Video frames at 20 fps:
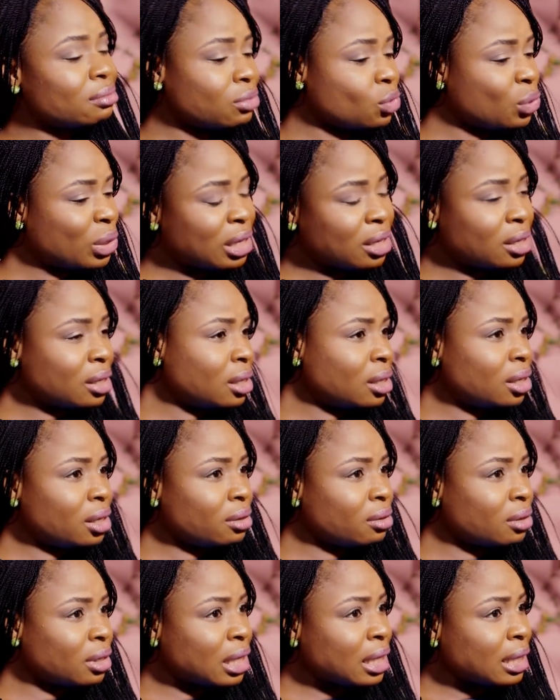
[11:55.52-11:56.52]

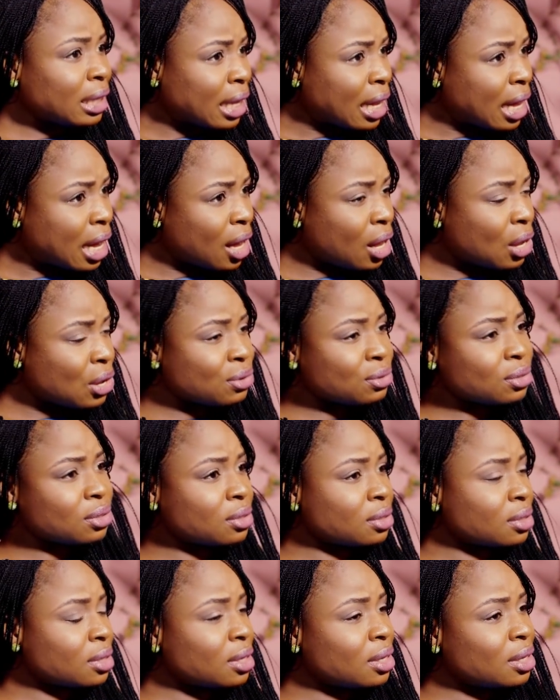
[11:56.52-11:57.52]
quickly clean the
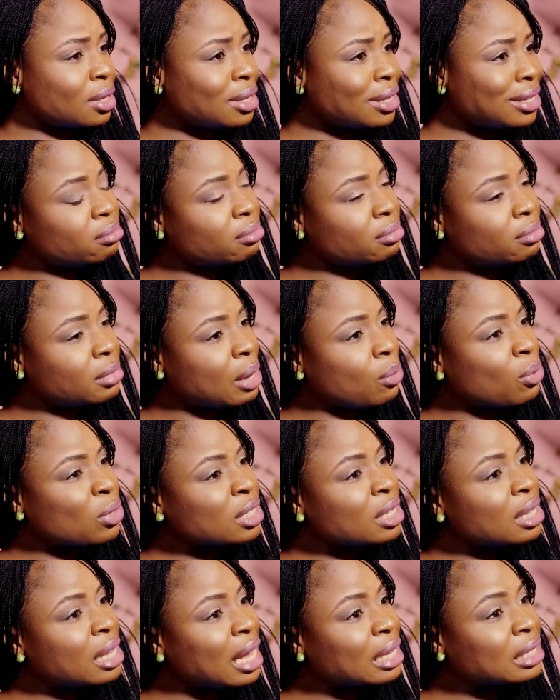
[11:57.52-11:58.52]
house. I
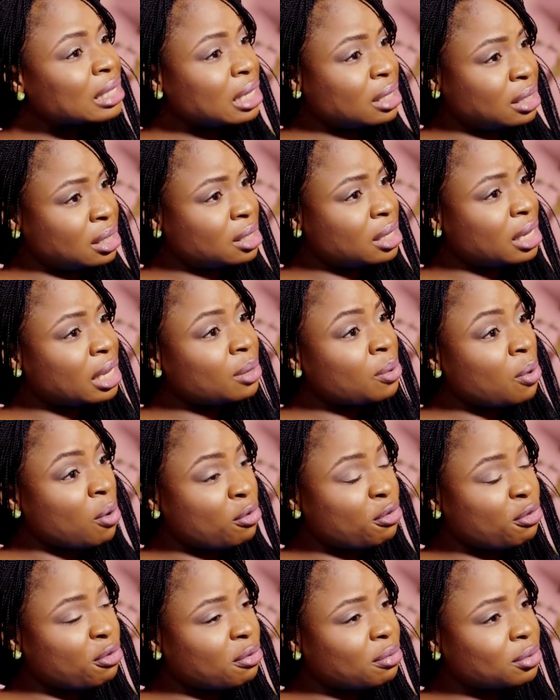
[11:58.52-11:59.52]
wasn't lactating
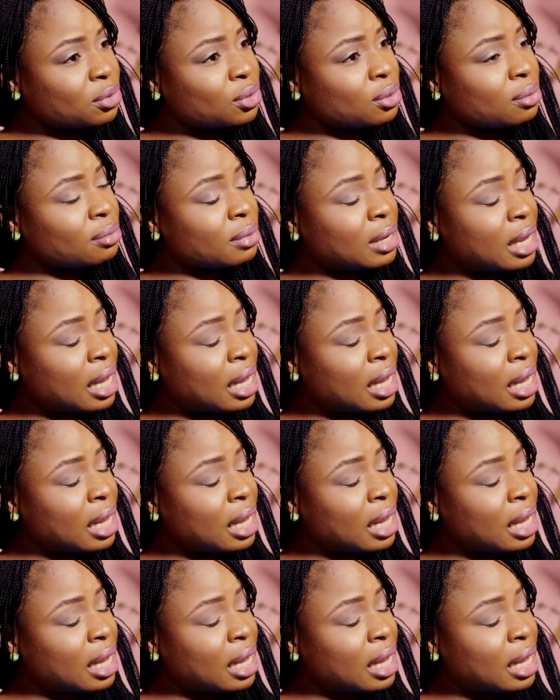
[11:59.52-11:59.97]
enough, so